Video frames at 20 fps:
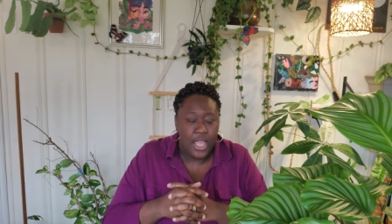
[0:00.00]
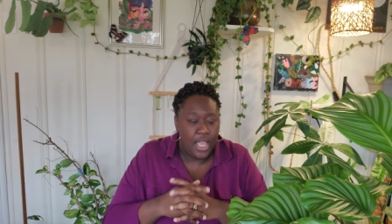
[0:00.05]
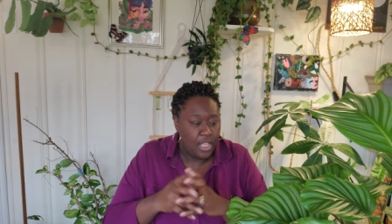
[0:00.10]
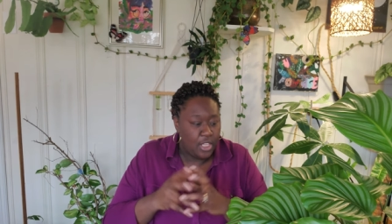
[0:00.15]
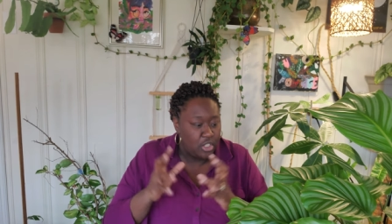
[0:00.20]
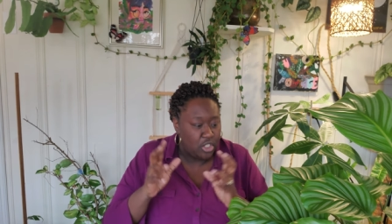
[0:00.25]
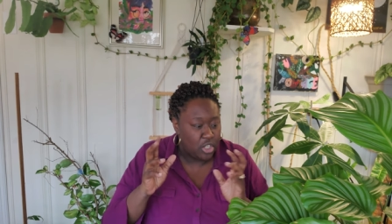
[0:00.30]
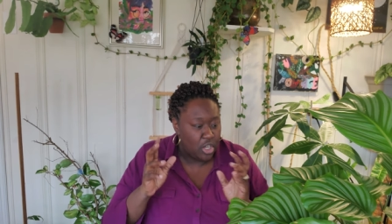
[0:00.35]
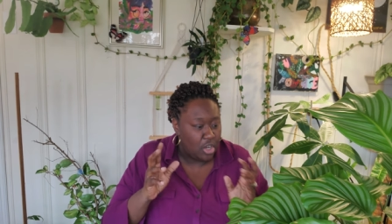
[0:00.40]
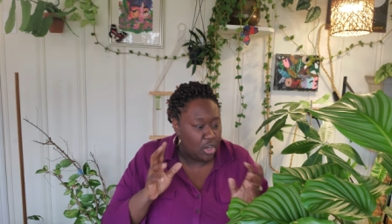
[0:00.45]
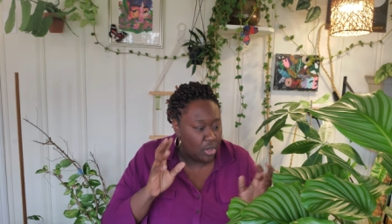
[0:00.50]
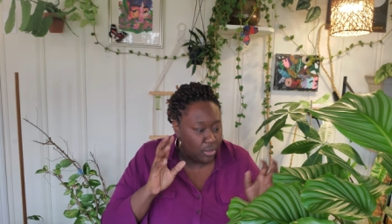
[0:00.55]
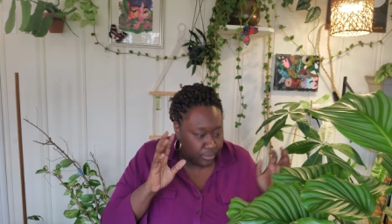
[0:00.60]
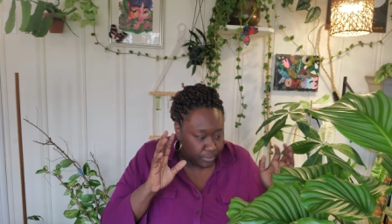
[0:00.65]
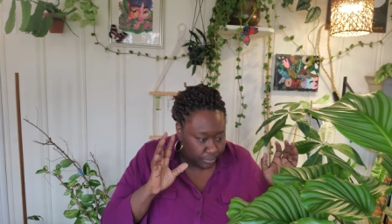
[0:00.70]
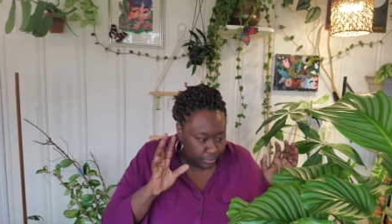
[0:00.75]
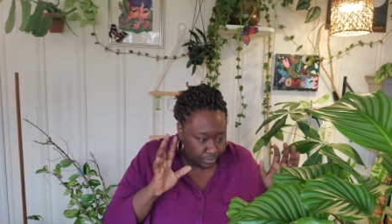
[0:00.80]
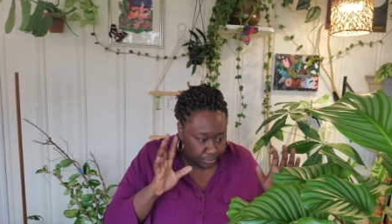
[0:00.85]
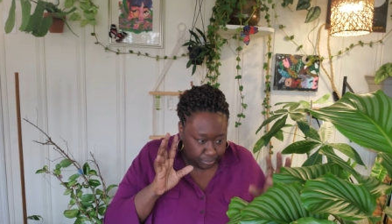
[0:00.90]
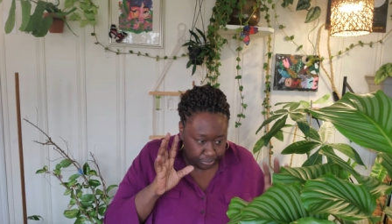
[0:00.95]
And
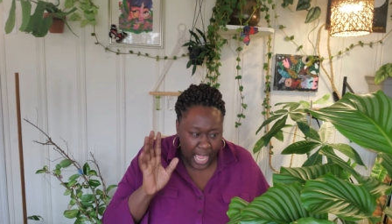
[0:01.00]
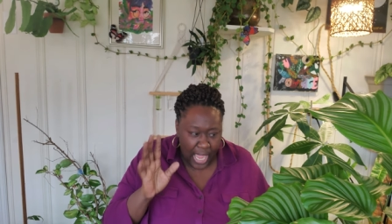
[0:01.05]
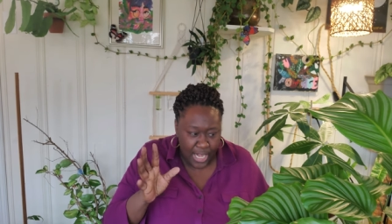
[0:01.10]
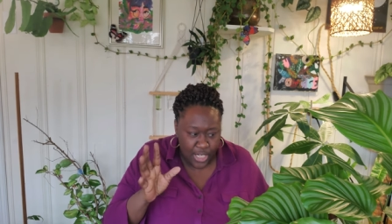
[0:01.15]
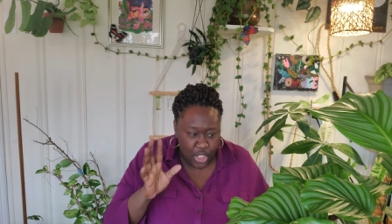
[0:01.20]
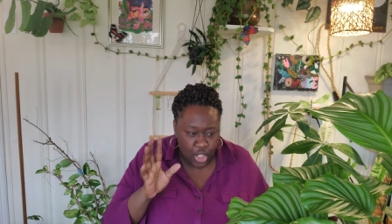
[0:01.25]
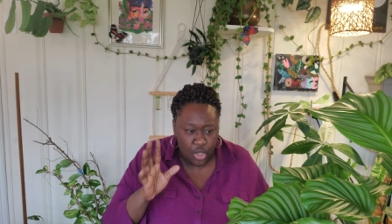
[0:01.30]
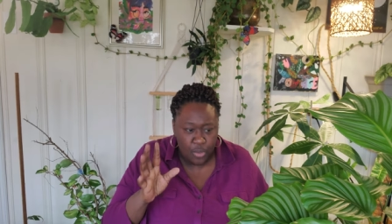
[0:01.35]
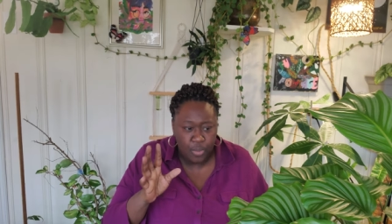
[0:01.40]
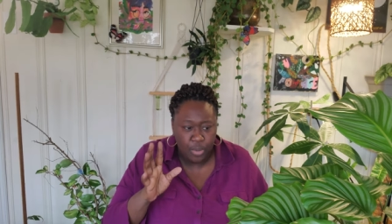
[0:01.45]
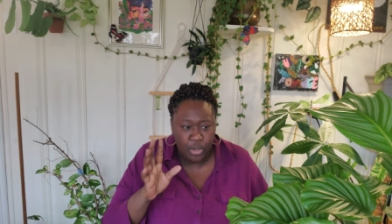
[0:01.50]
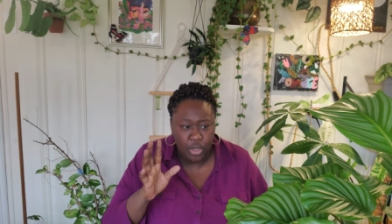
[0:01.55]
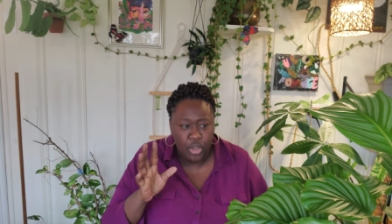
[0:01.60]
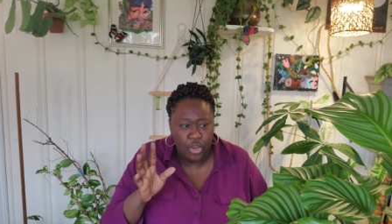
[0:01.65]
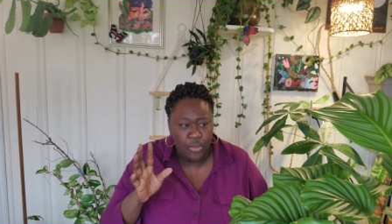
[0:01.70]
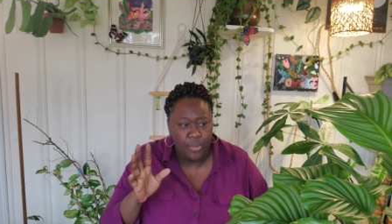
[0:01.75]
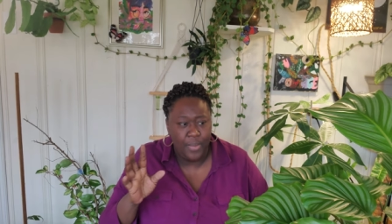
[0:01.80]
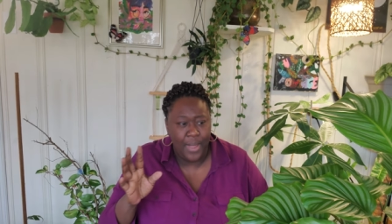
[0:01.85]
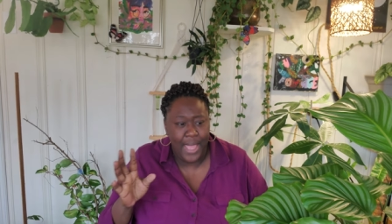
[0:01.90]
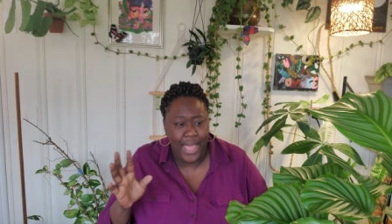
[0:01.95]
so I do
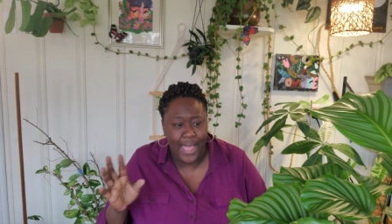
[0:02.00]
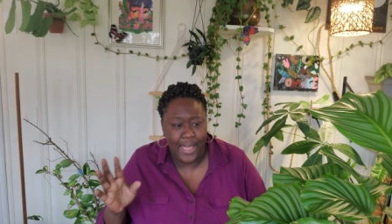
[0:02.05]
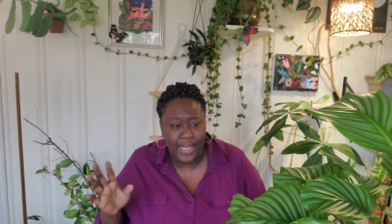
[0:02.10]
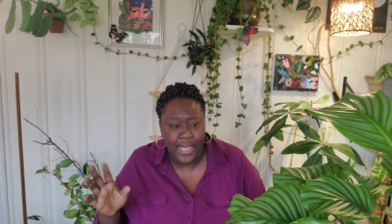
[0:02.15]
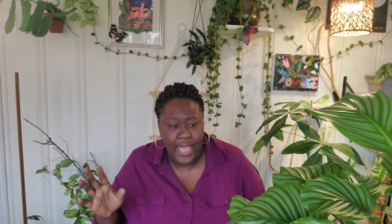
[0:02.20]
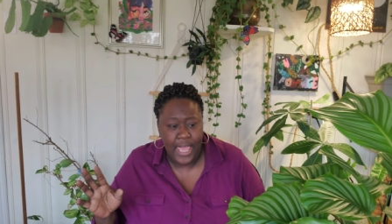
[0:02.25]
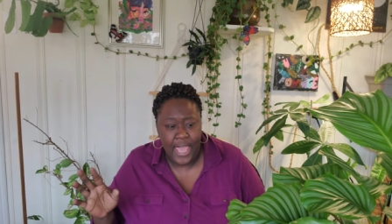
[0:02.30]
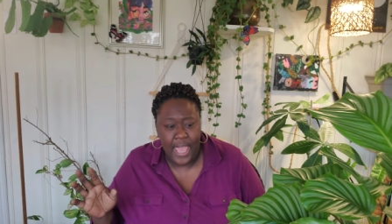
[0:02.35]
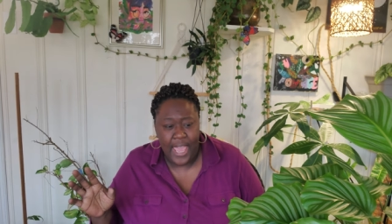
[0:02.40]
prune back.